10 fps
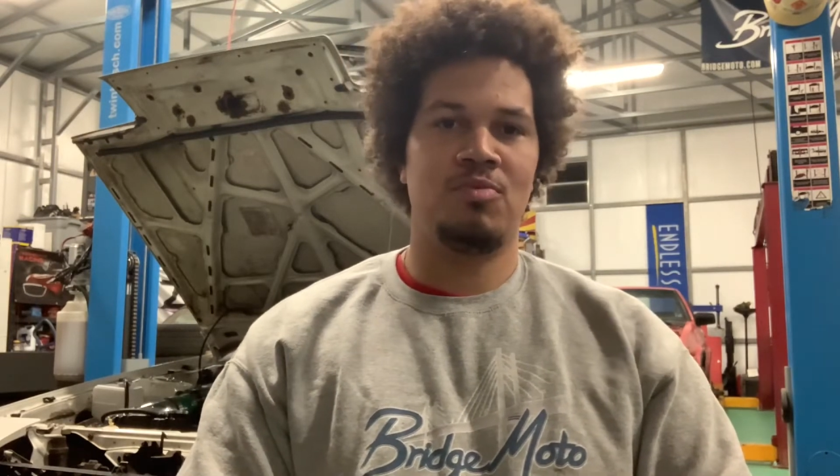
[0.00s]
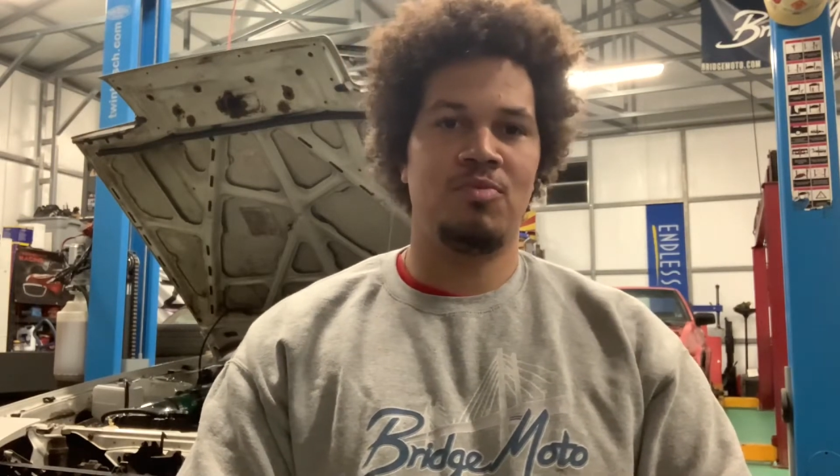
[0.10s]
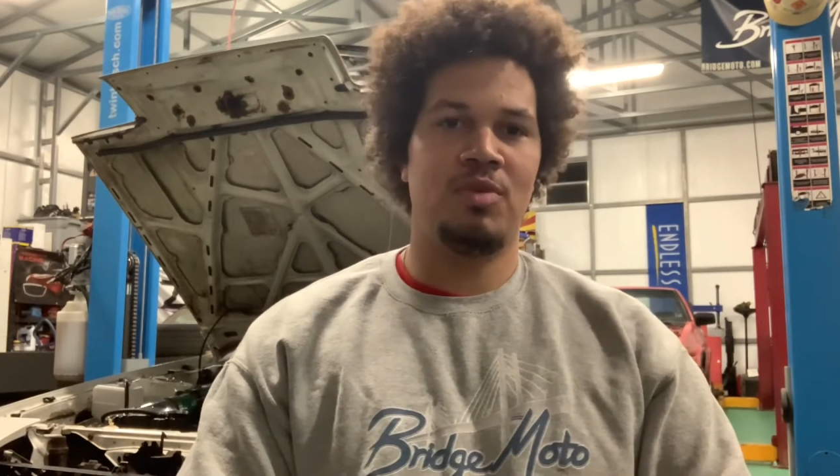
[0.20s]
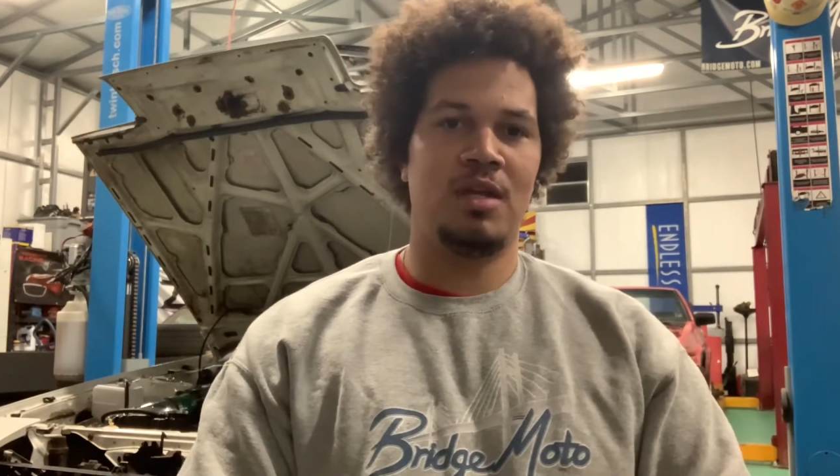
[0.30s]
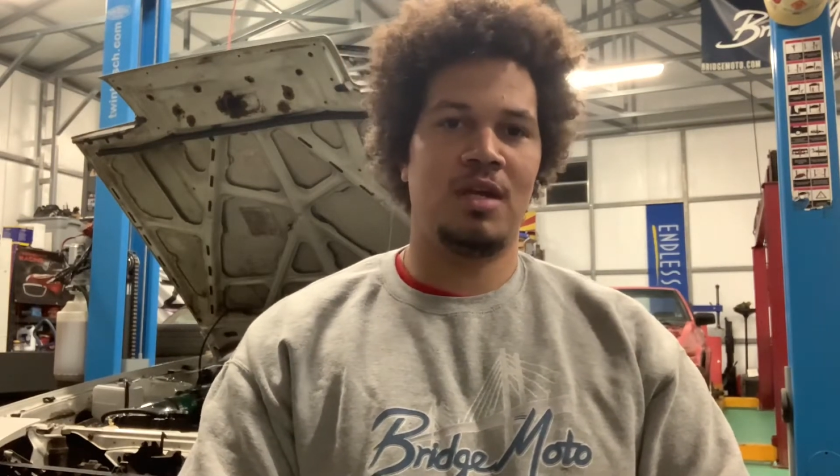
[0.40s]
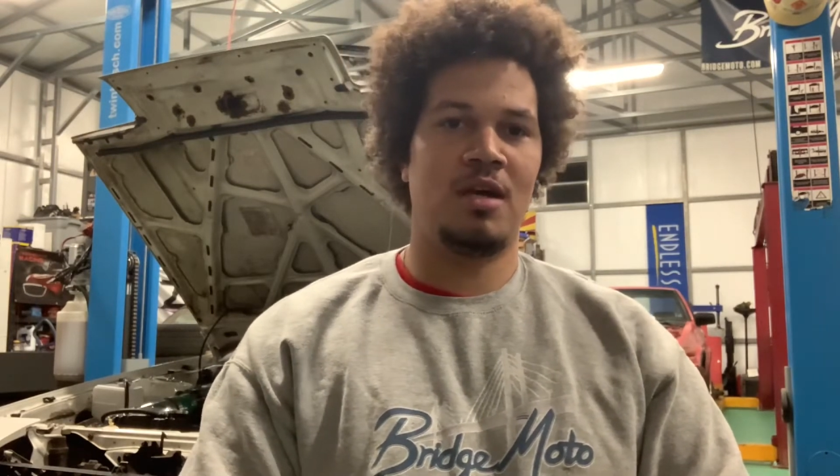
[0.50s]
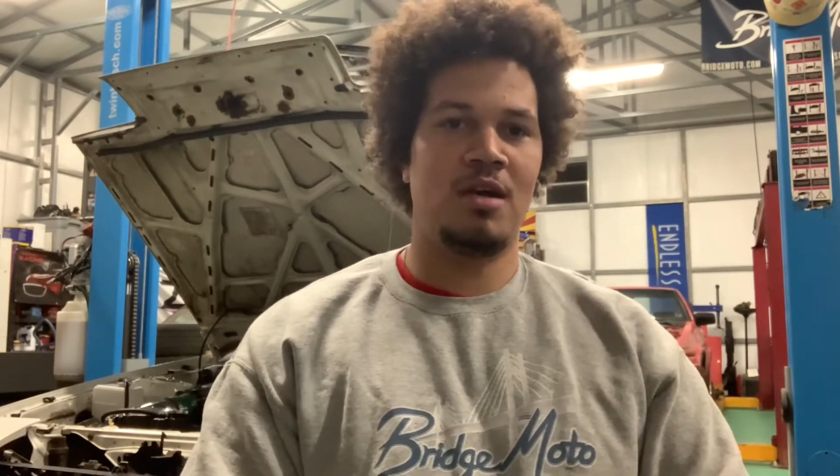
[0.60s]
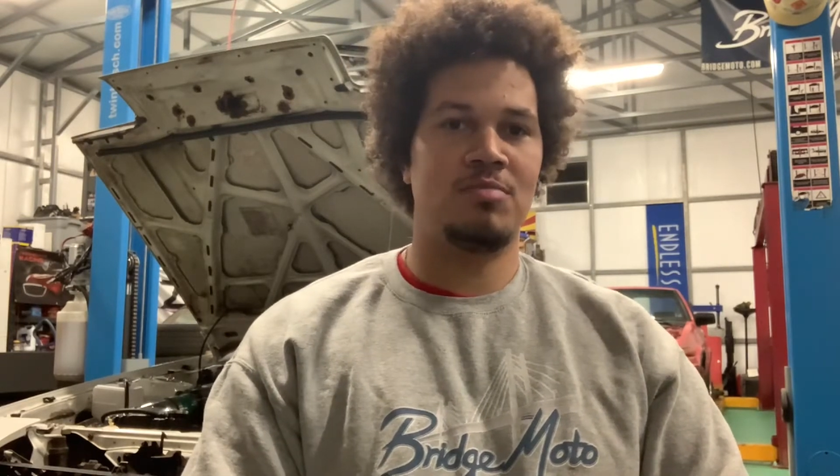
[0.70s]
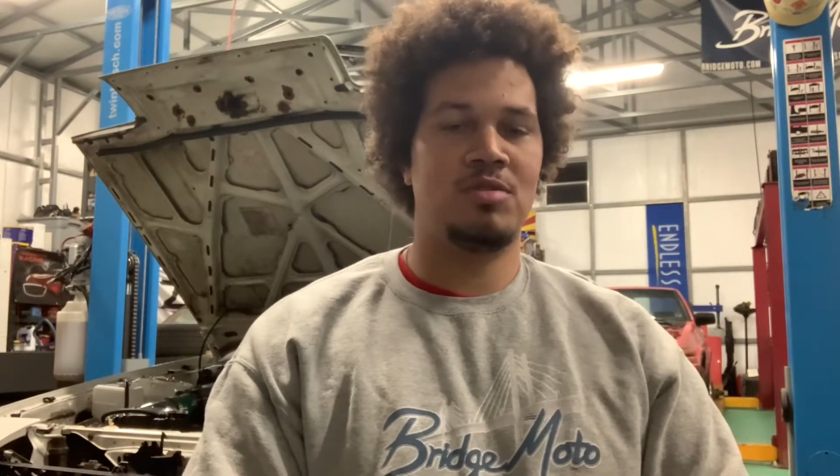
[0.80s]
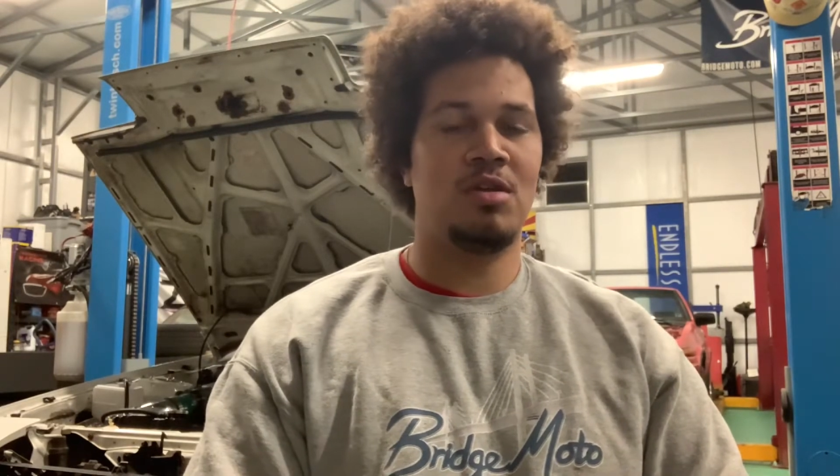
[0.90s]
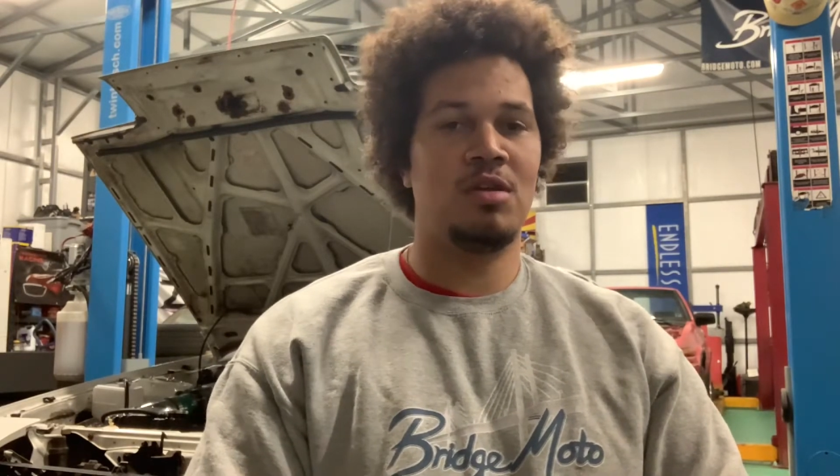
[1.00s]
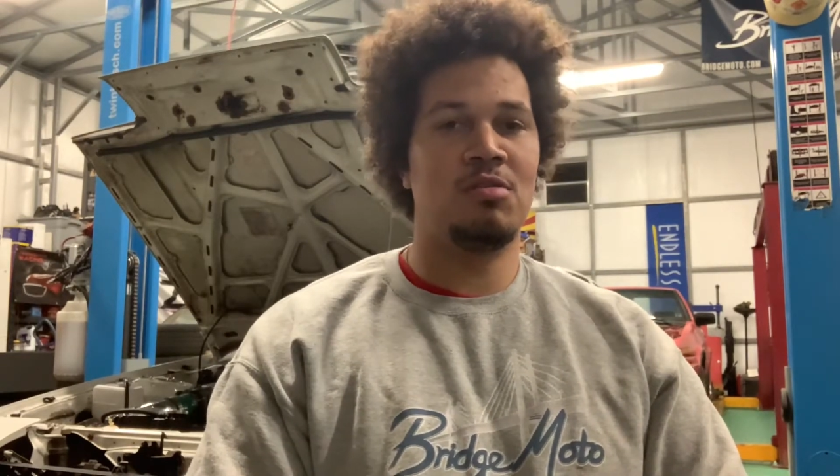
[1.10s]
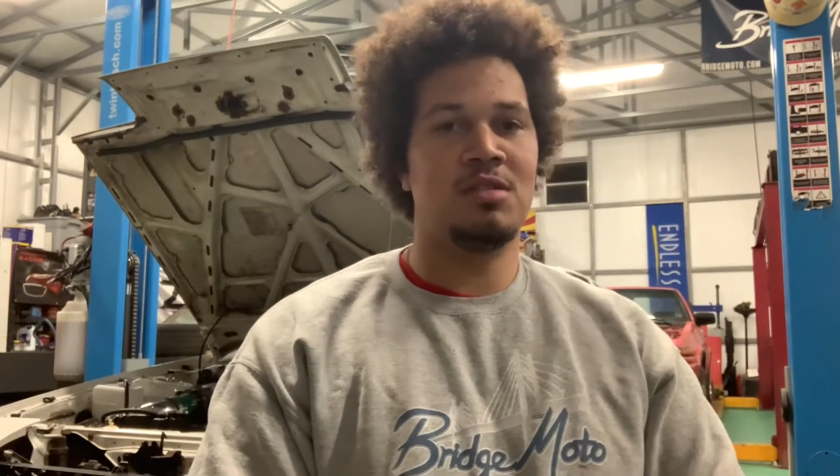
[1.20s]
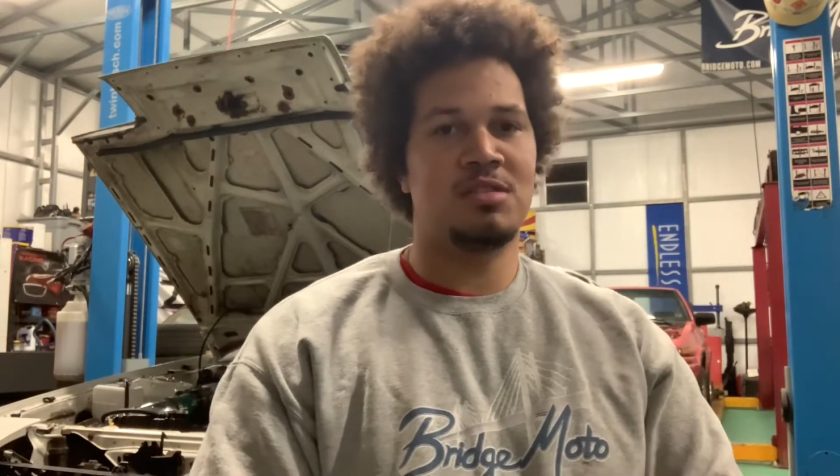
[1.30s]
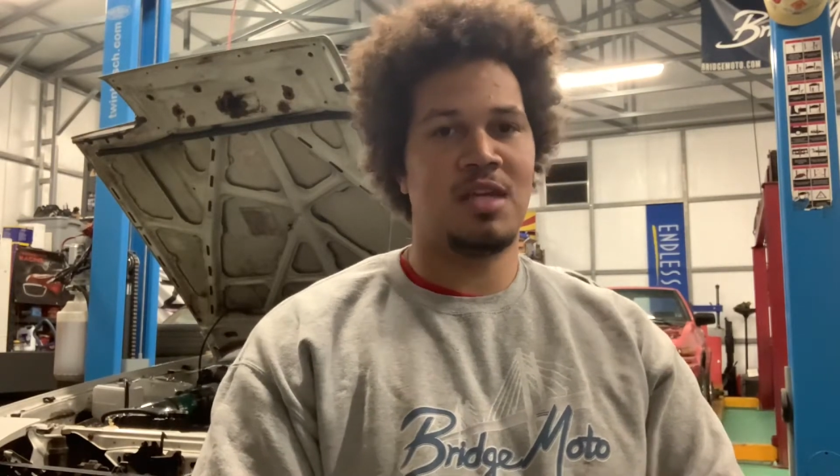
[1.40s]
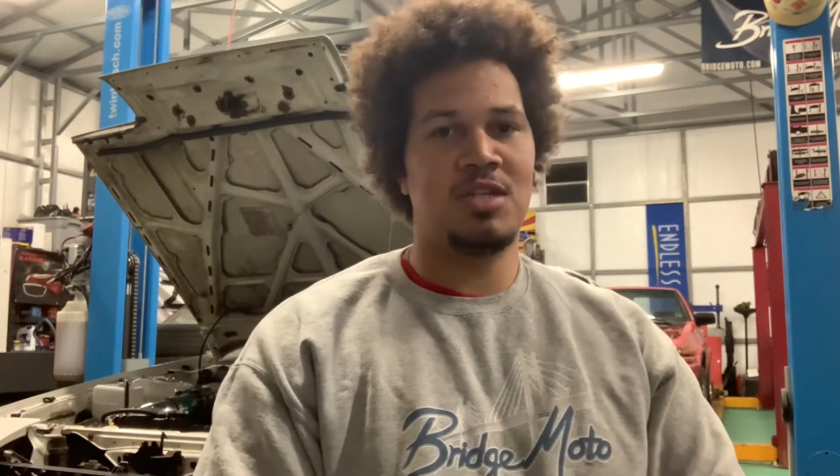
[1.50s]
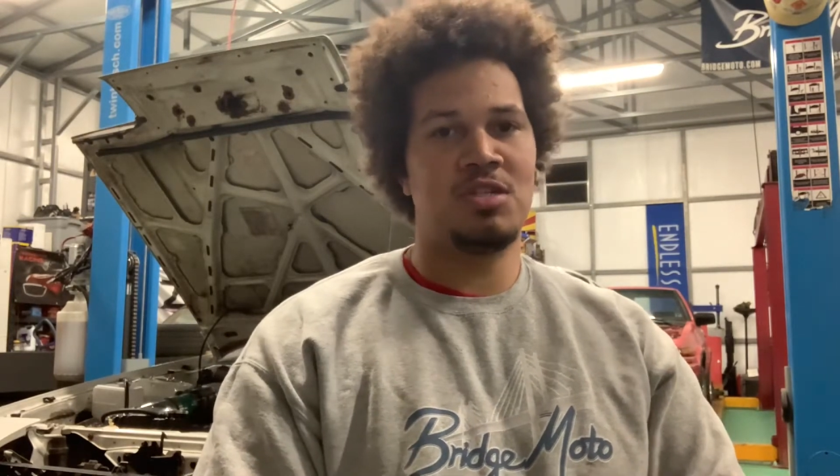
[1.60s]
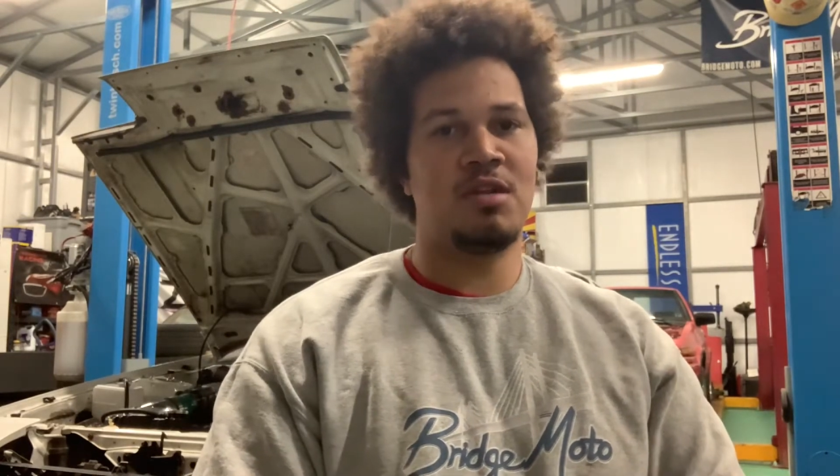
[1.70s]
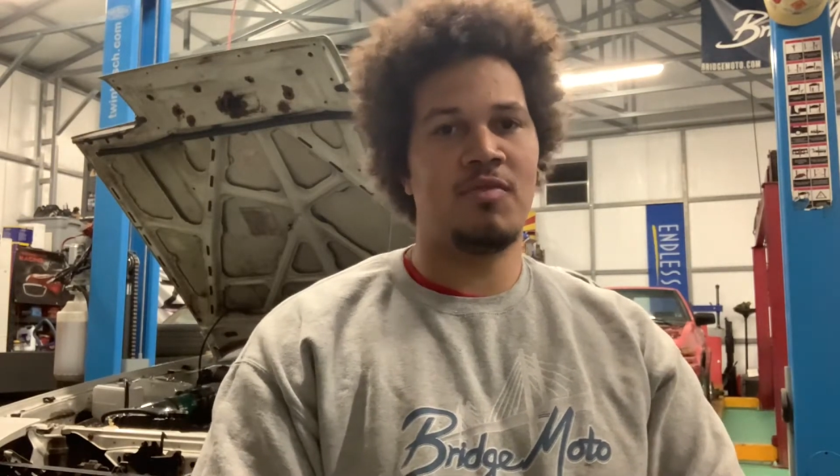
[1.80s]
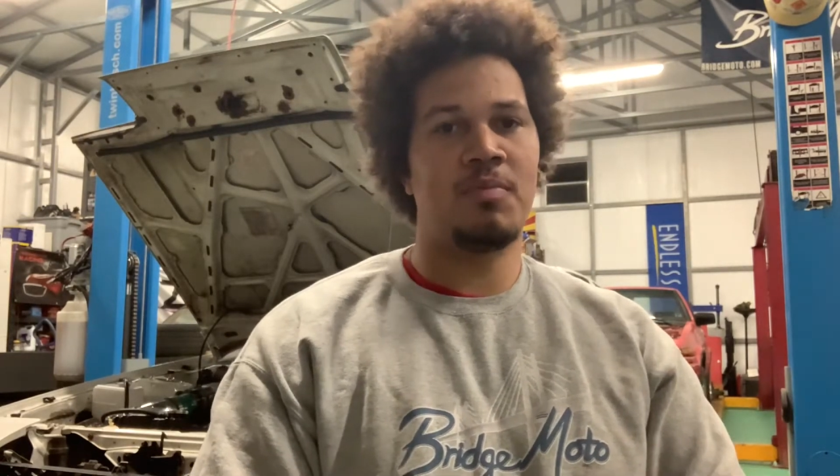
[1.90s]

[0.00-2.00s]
when it comes to the utilization of a